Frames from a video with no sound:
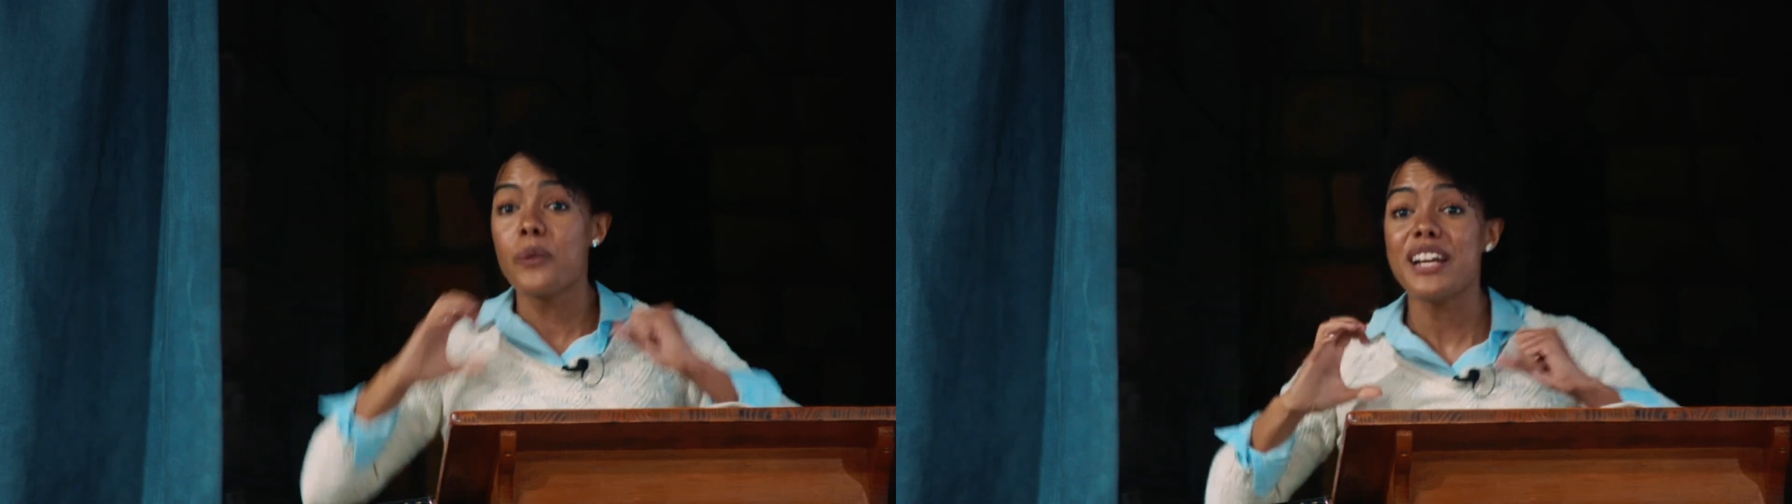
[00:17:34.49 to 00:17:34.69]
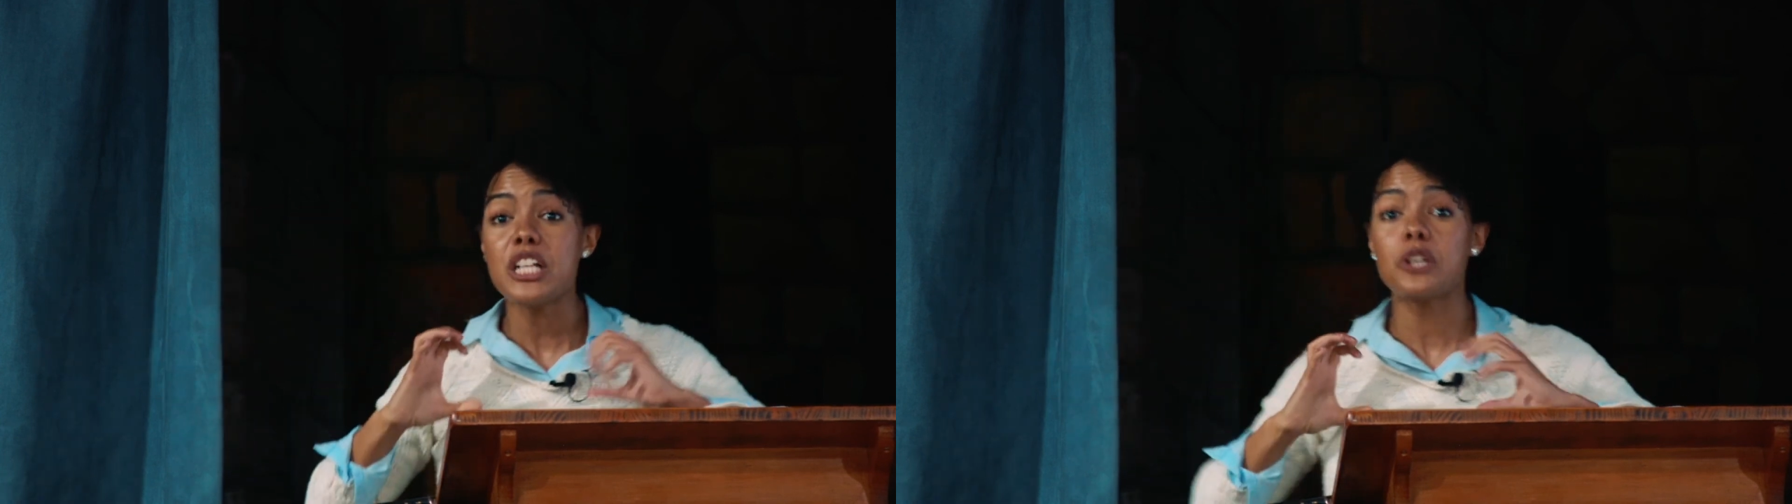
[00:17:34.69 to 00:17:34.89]

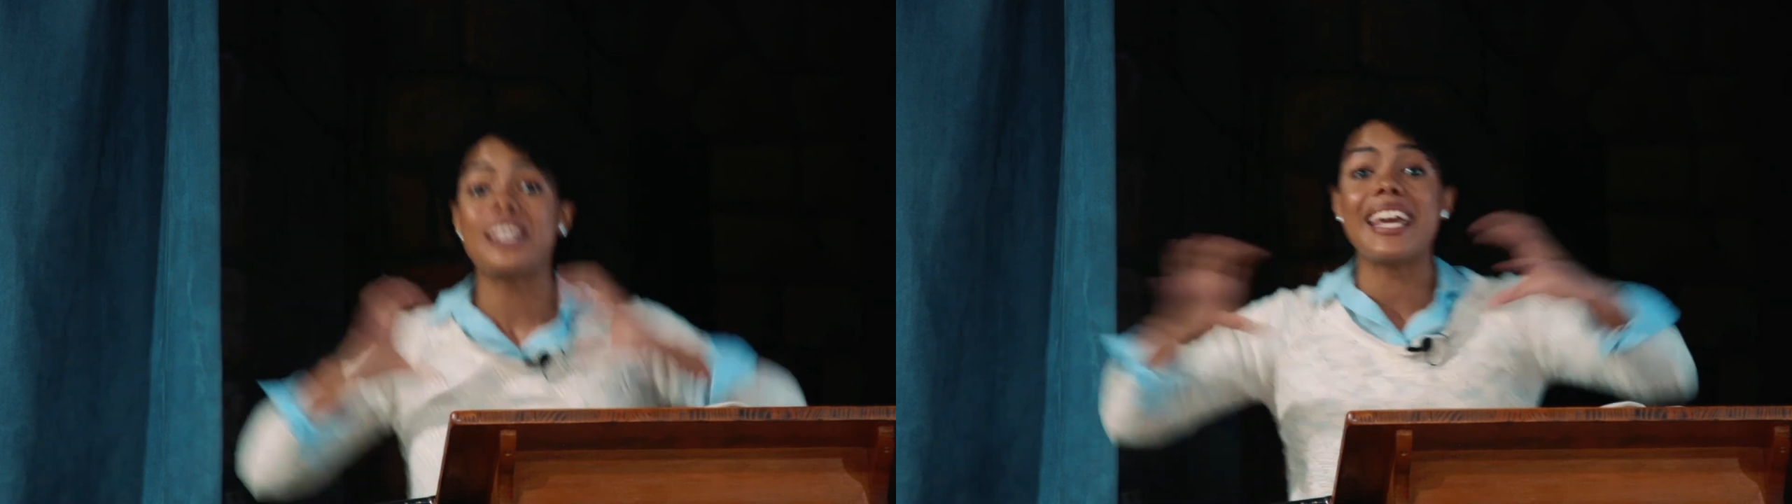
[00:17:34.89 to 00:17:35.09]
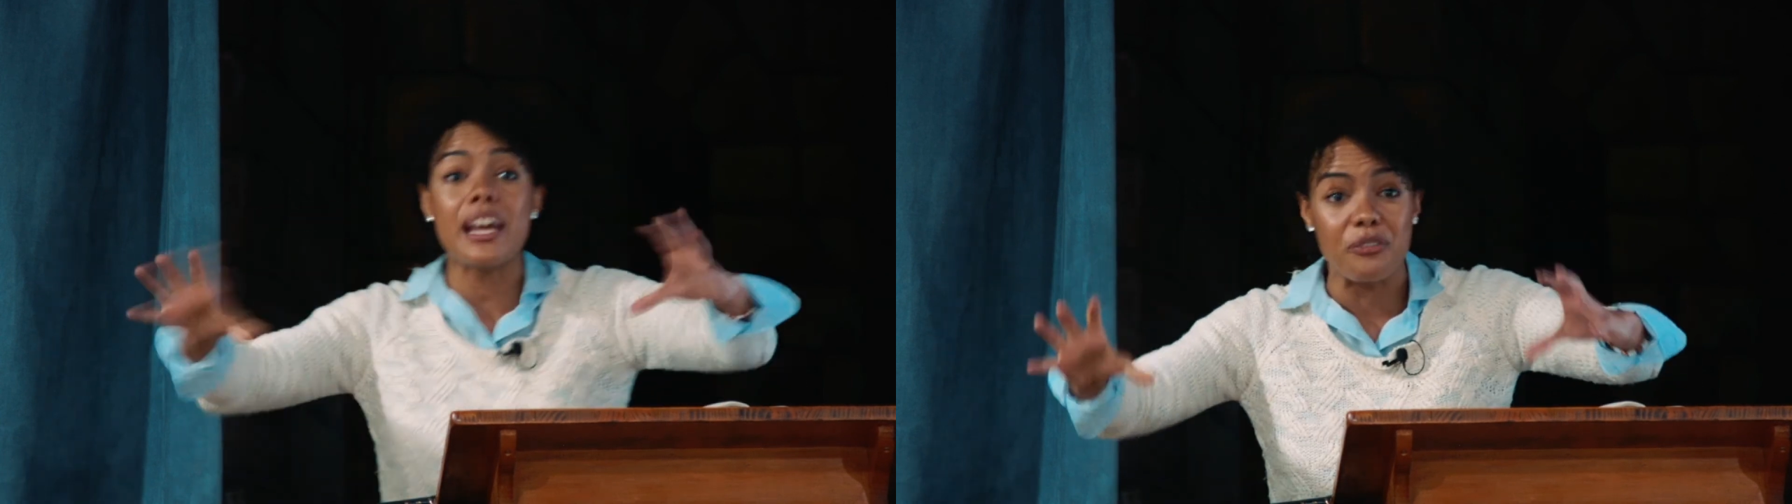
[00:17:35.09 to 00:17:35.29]
we need to
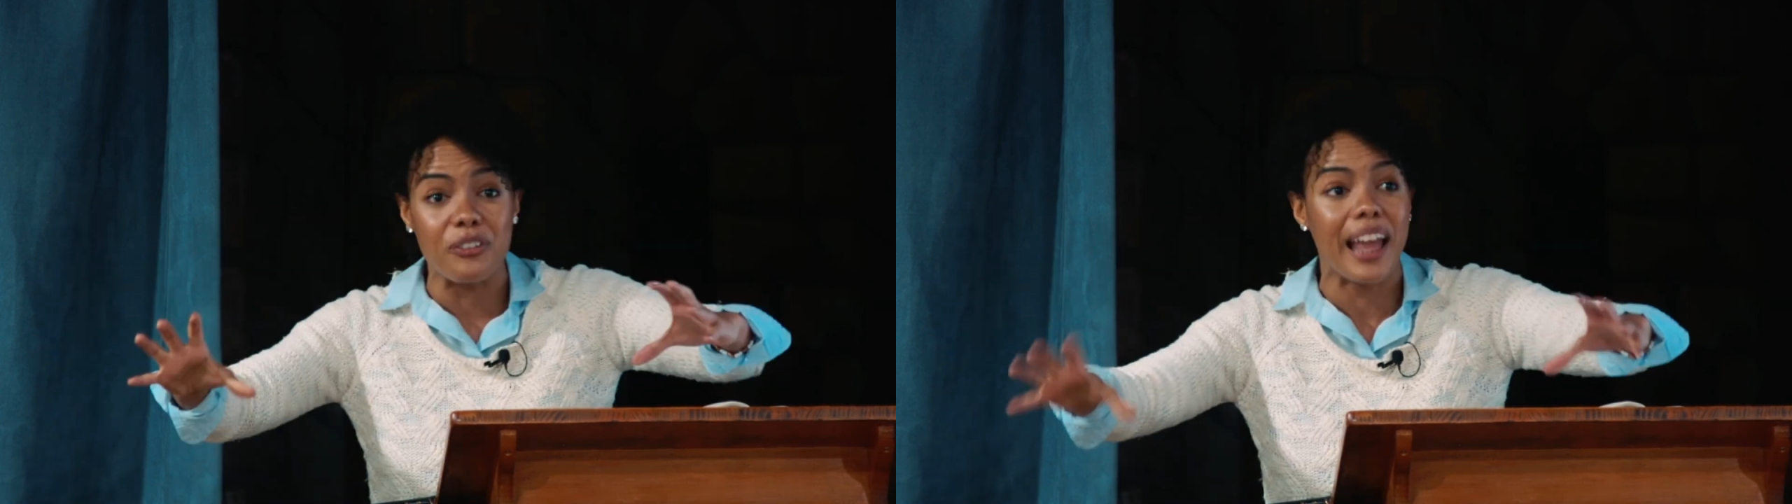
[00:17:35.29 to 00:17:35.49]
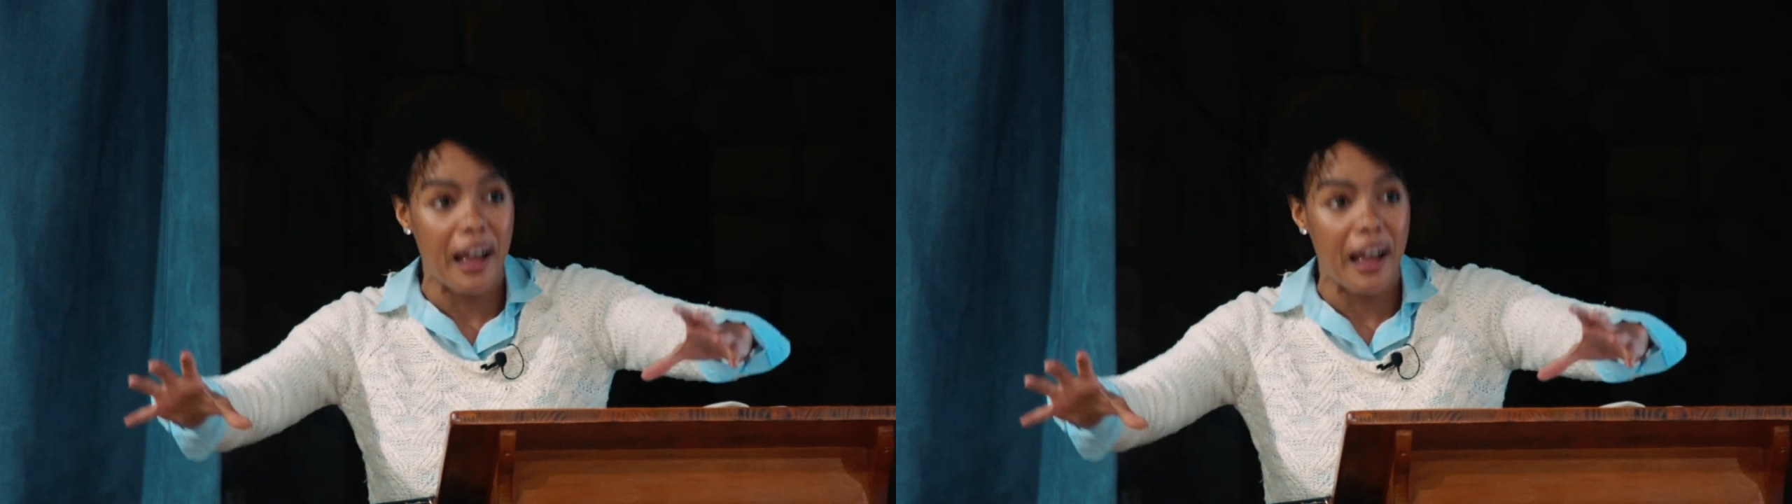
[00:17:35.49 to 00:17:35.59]
give